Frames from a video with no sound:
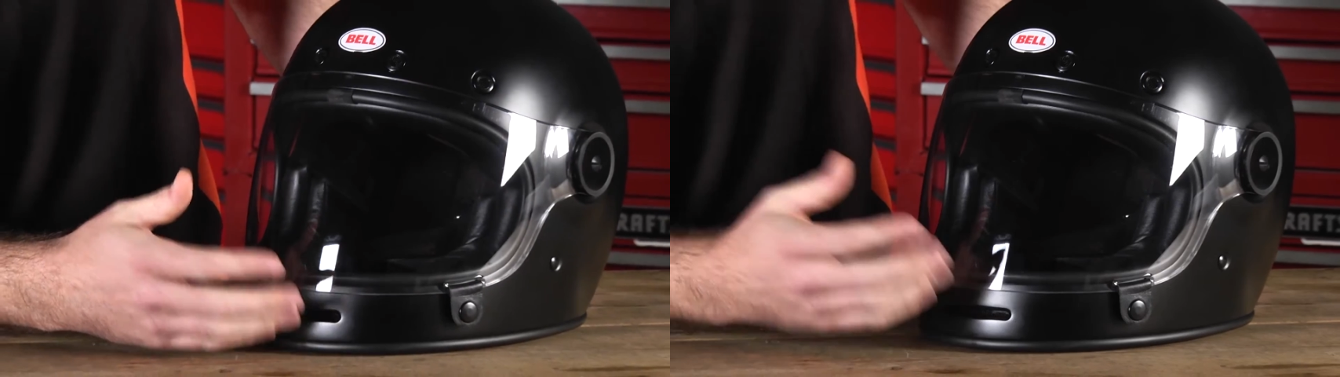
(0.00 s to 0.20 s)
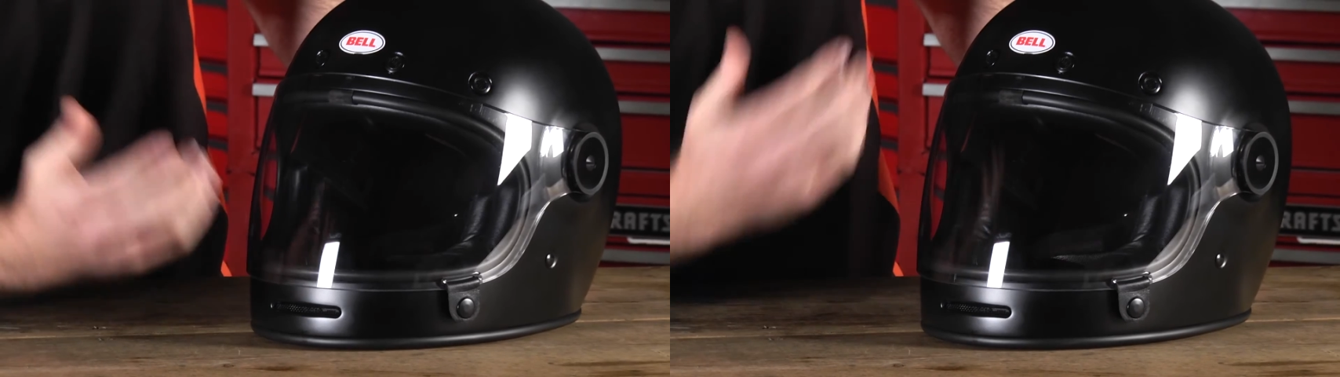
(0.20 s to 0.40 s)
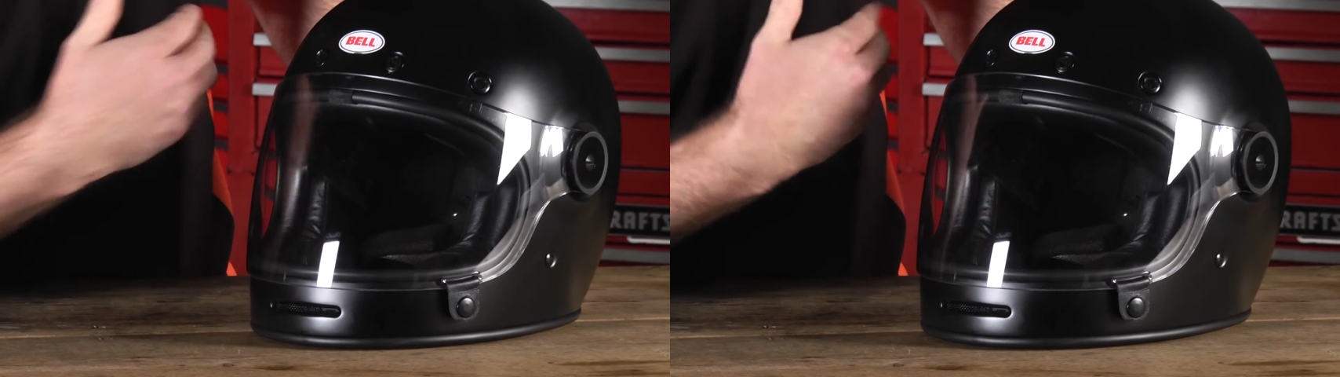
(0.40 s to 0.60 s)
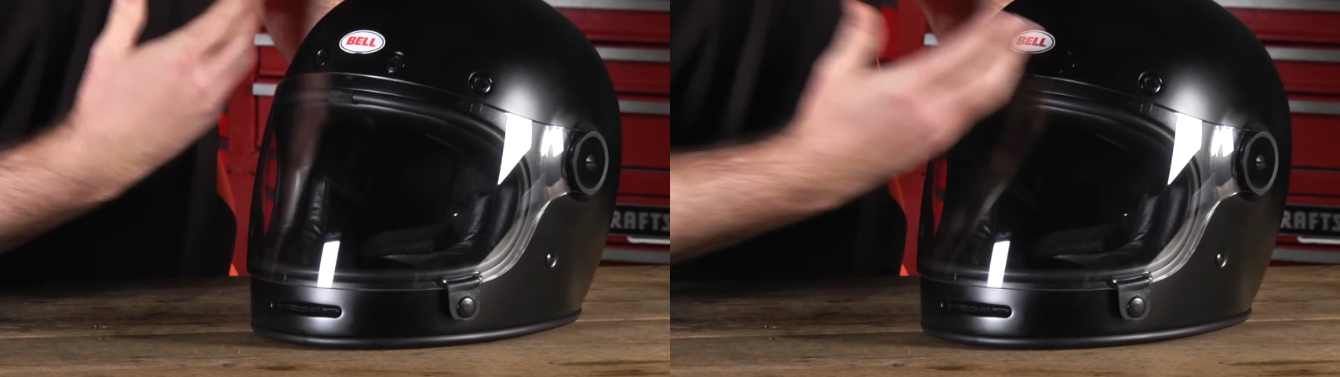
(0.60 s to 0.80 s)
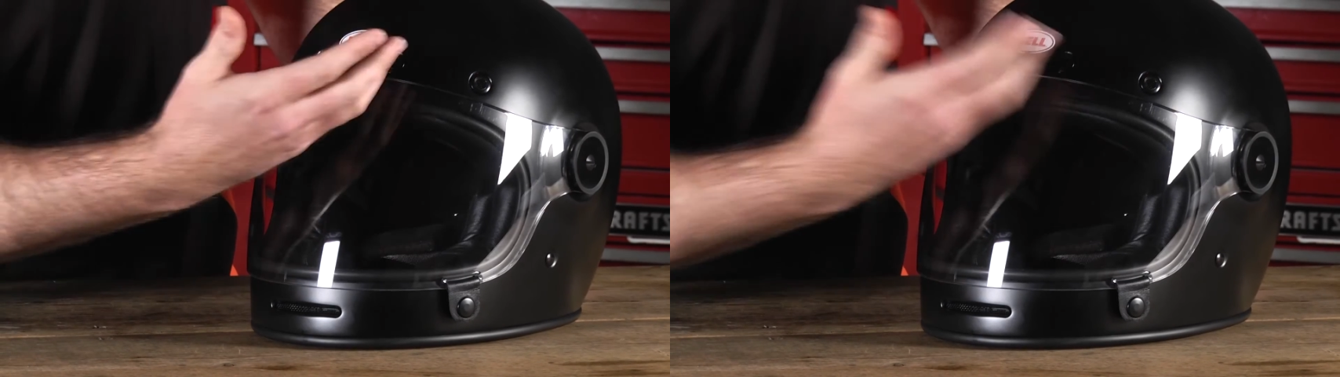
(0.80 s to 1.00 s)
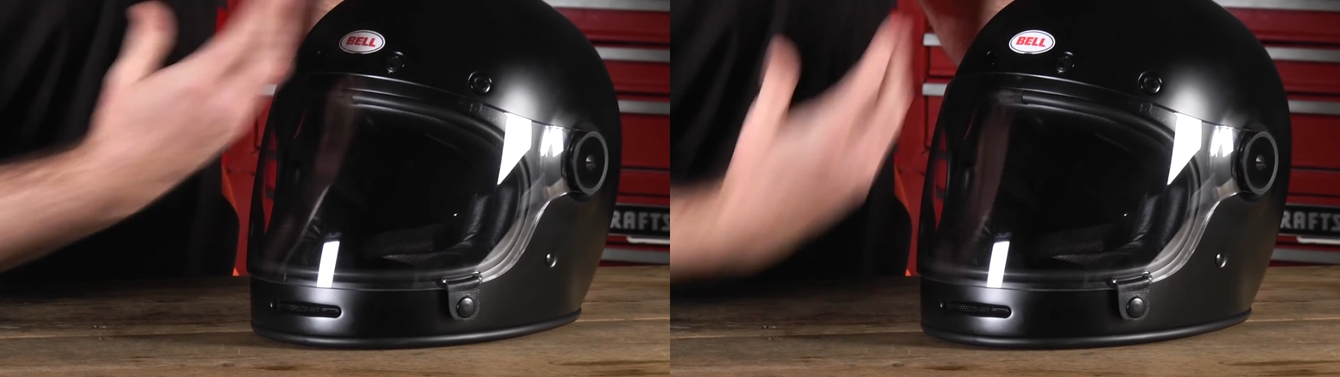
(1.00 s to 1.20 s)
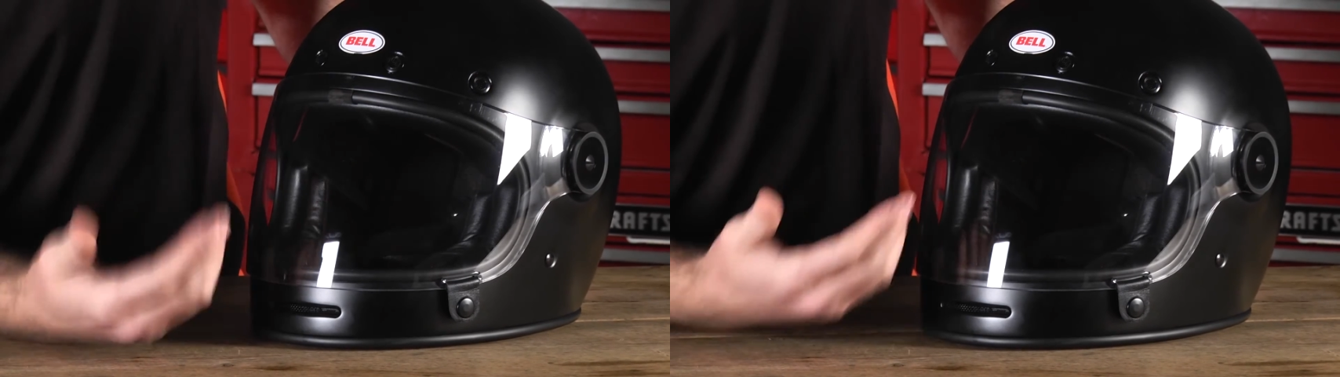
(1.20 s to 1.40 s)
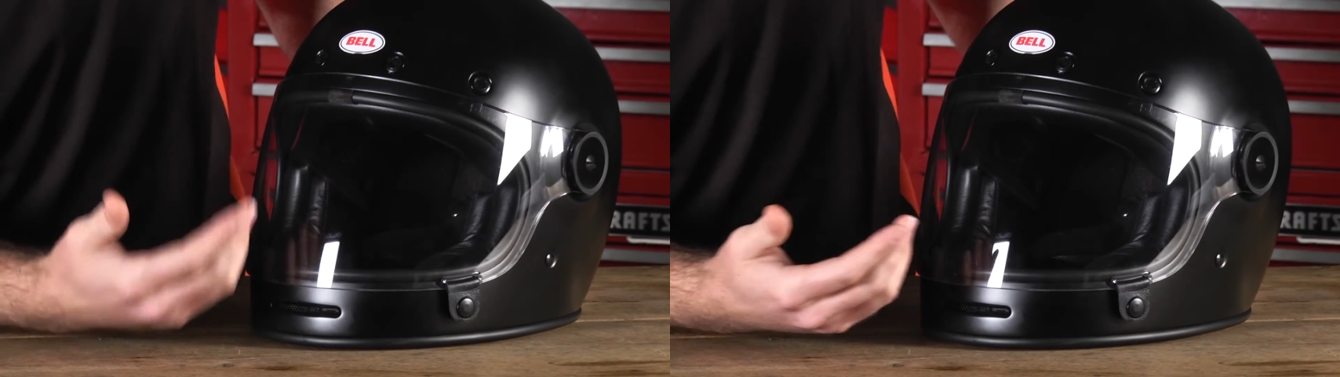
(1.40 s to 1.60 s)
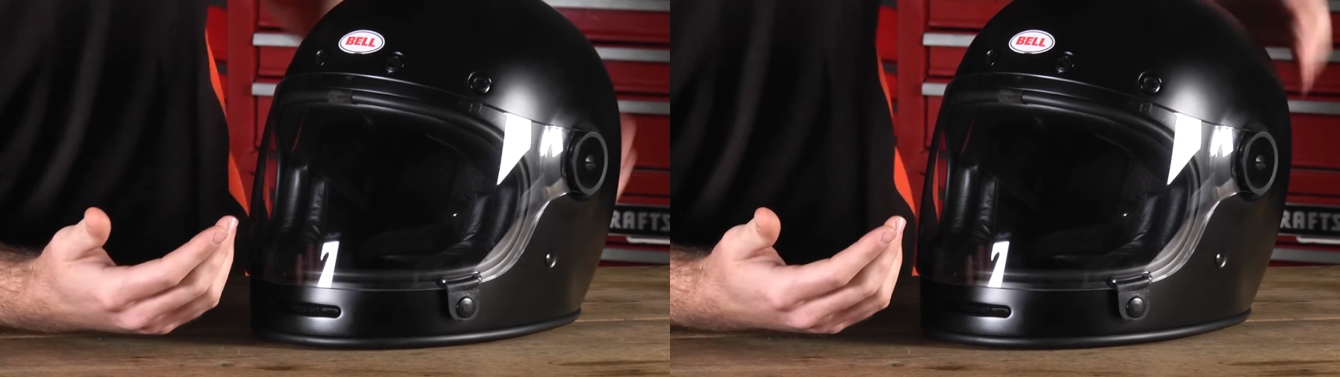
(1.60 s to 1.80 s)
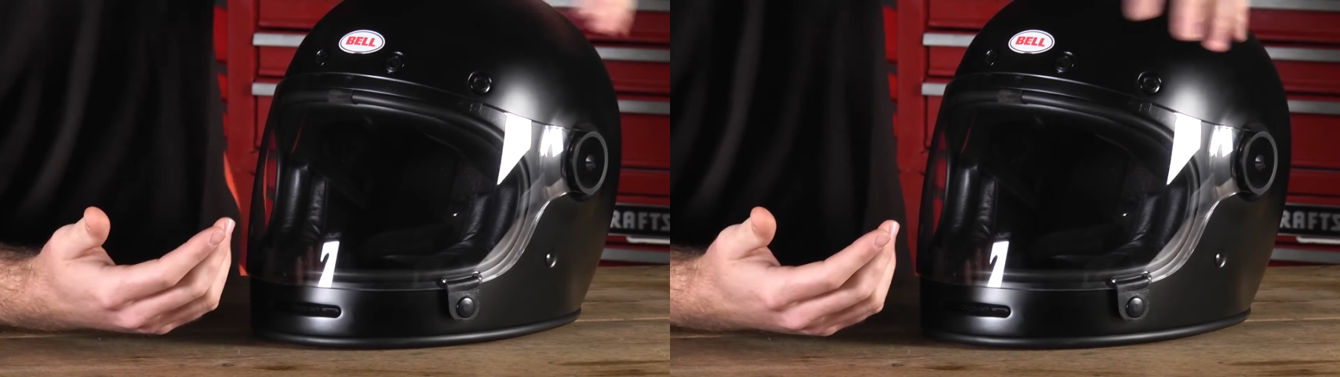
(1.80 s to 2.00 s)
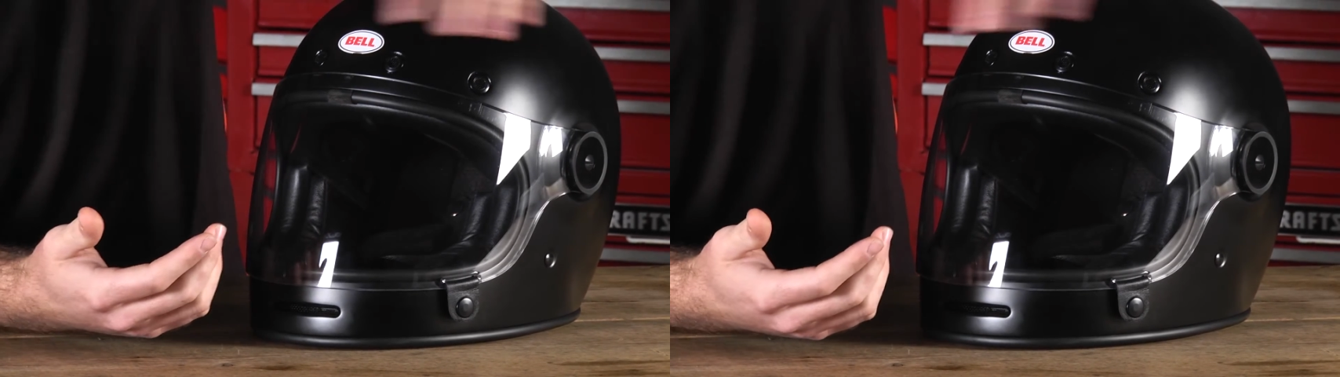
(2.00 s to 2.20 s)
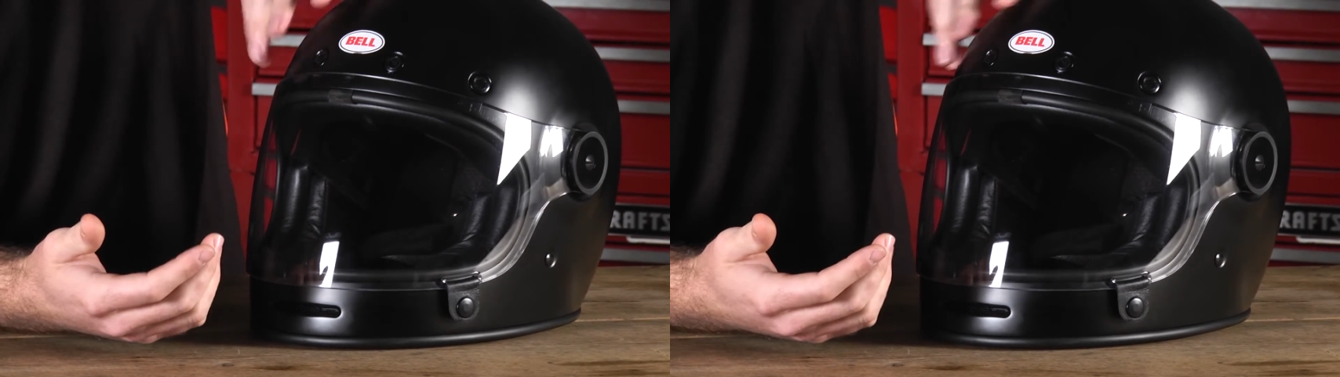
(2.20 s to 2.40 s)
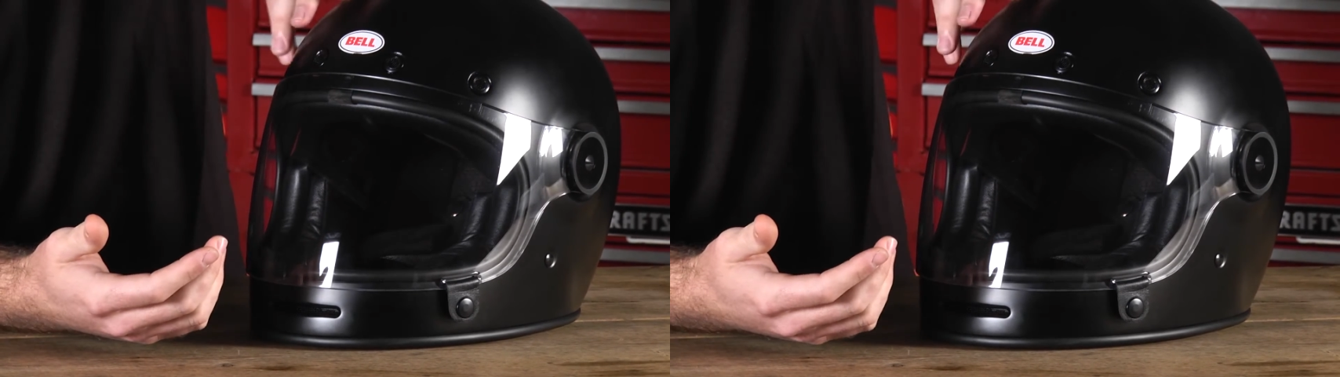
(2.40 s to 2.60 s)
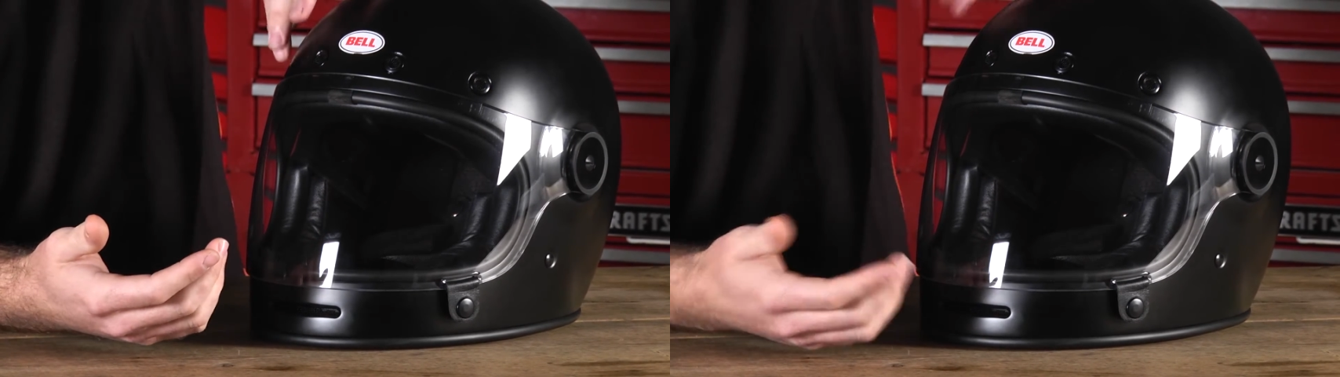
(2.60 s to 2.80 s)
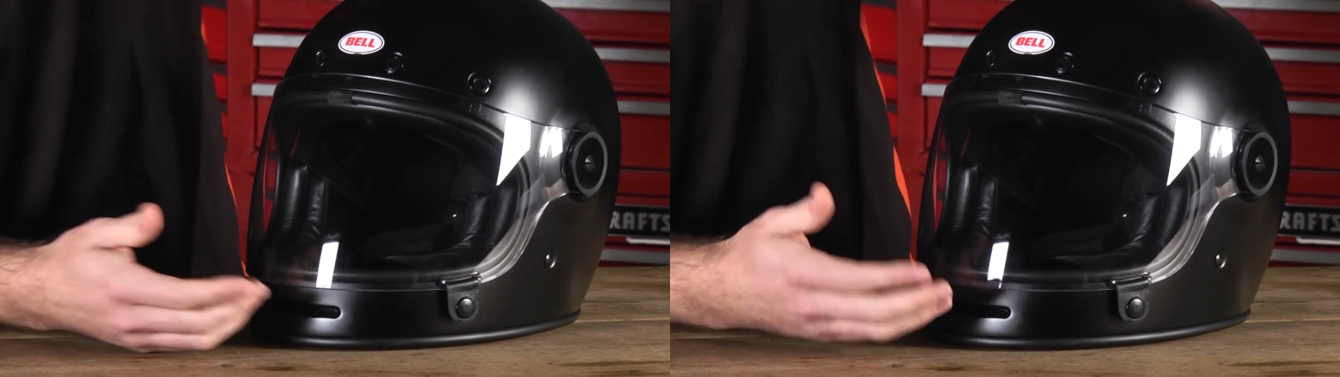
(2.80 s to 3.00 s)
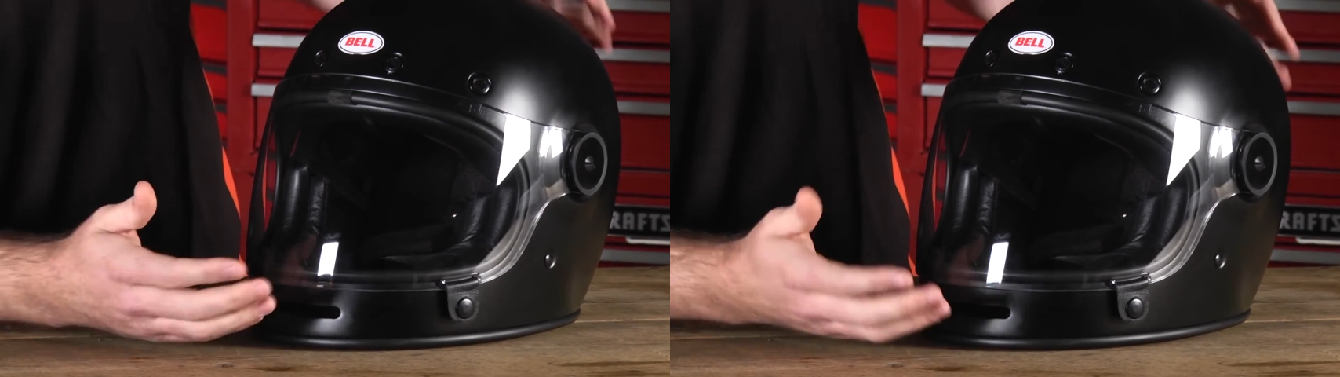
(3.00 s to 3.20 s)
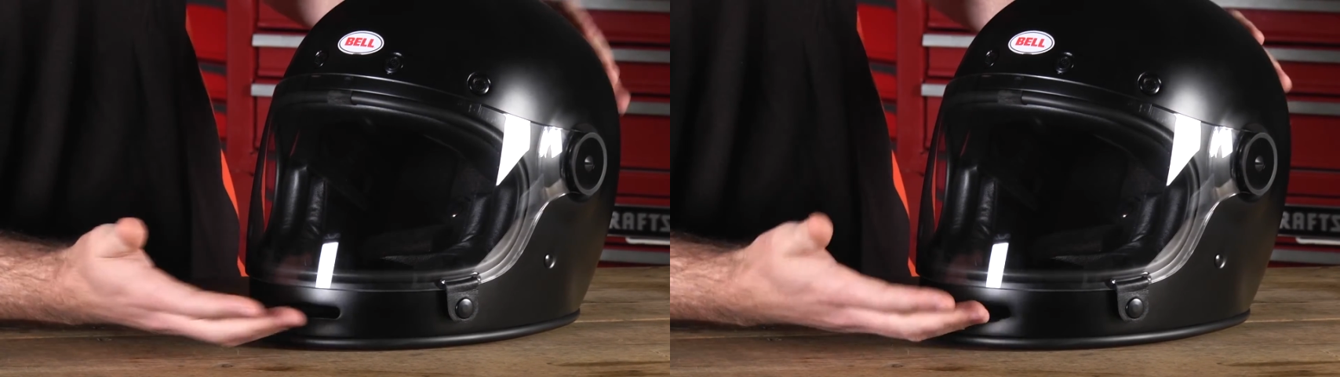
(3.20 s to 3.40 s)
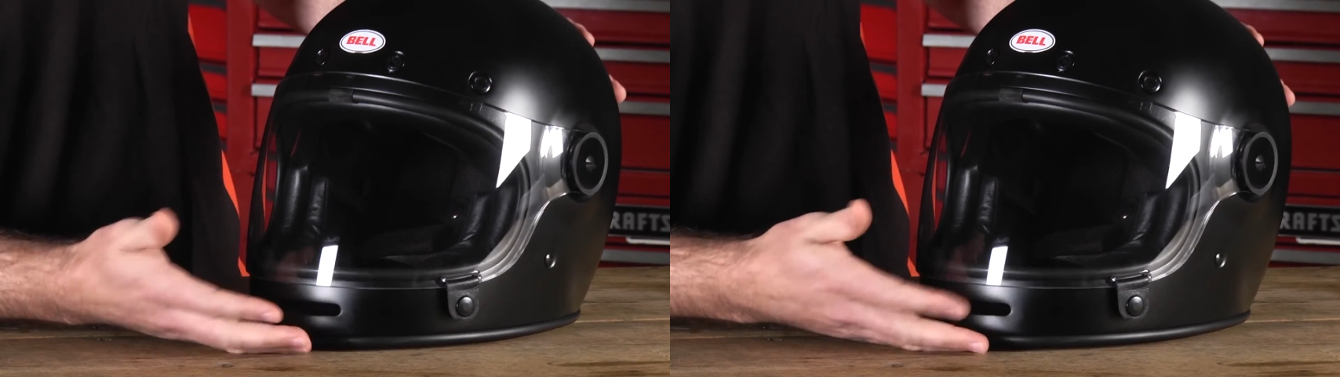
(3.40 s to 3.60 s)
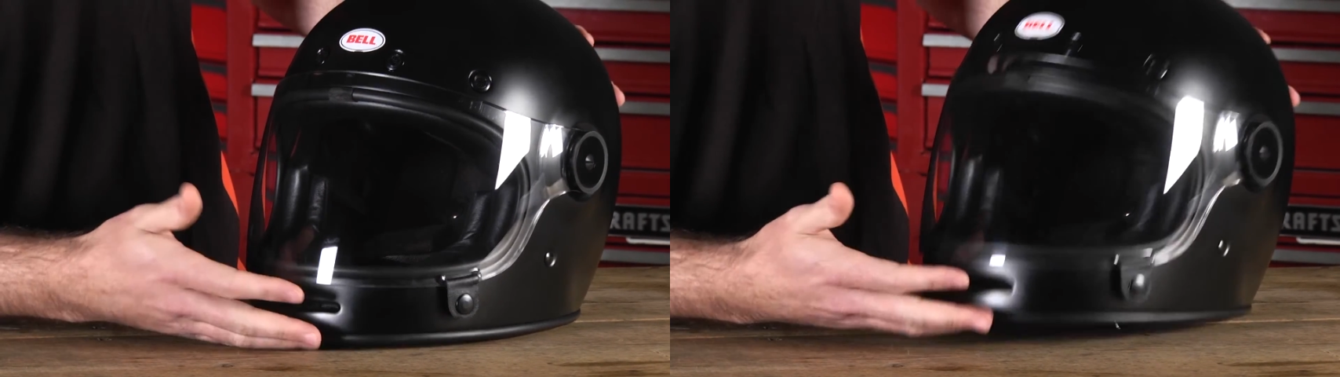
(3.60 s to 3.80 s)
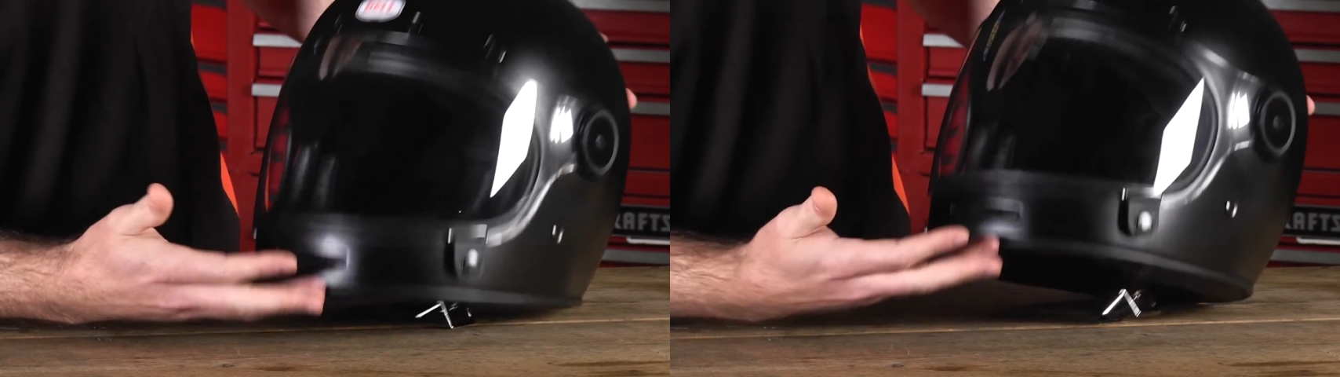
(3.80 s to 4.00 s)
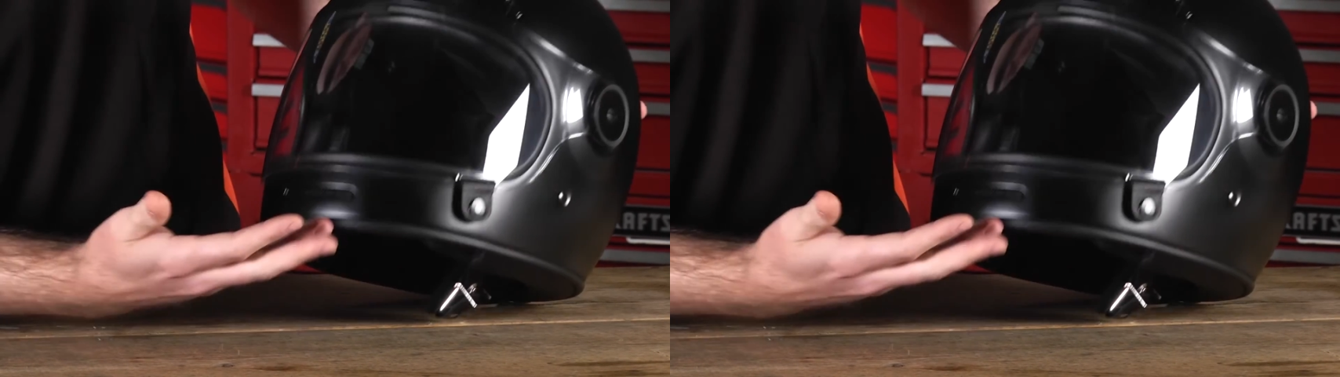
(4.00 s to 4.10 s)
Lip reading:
No face is visible, so there are no lips to read.